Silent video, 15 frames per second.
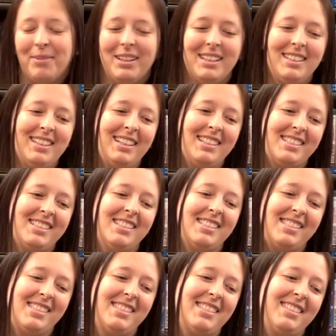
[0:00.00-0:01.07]
But it's
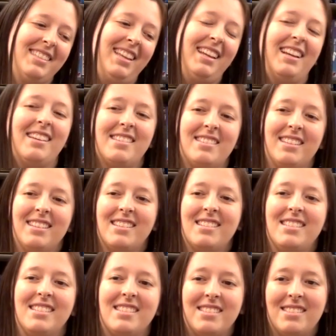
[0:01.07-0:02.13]
just, like I said,
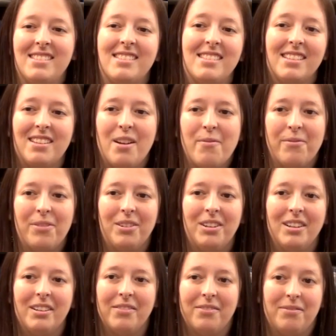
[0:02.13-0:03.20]
it's just the
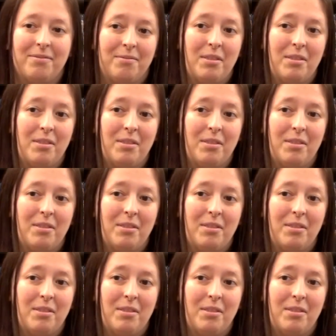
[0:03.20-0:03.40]
comfort of,